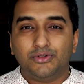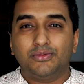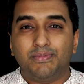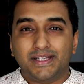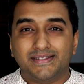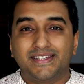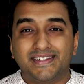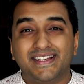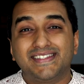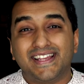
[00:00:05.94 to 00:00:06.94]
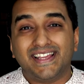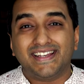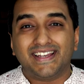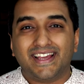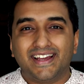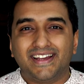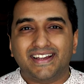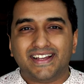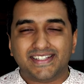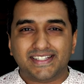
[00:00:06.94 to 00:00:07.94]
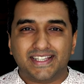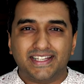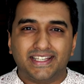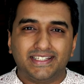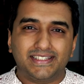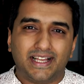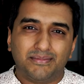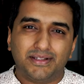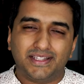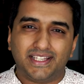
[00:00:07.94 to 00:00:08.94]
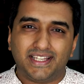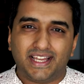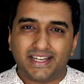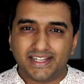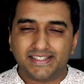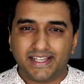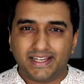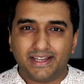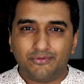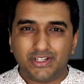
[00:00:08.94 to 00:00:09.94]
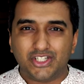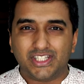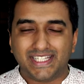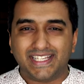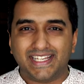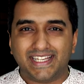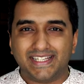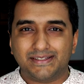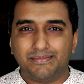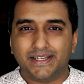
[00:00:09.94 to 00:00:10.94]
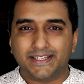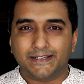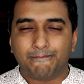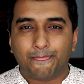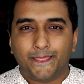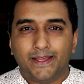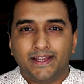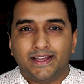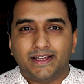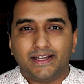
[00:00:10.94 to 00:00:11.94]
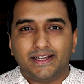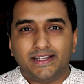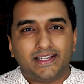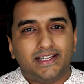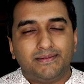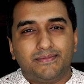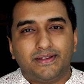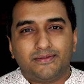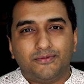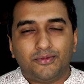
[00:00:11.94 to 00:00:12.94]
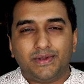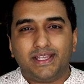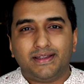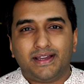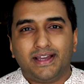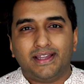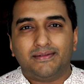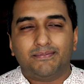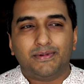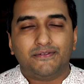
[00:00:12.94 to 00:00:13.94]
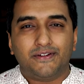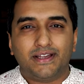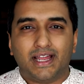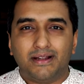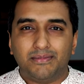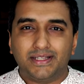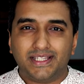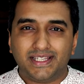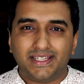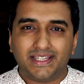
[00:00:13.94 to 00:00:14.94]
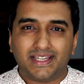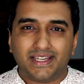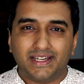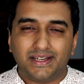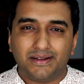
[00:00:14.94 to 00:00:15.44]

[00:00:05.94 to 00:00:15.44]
two best cities in Kazakhstan, that is Almaty and Astana, which city is better? For me, I prefer Almaty